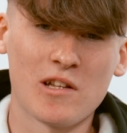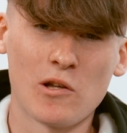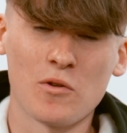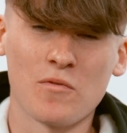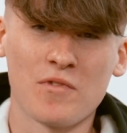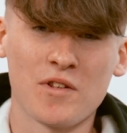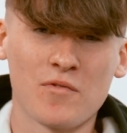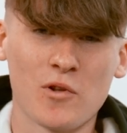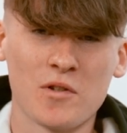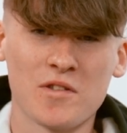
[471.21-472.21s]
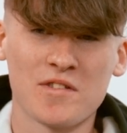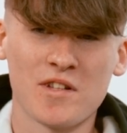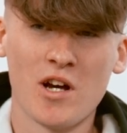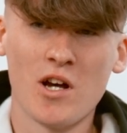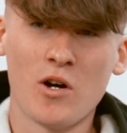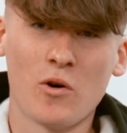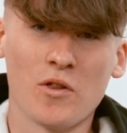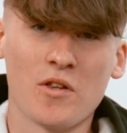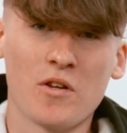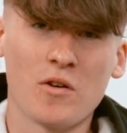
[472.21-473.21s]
a lot of influence on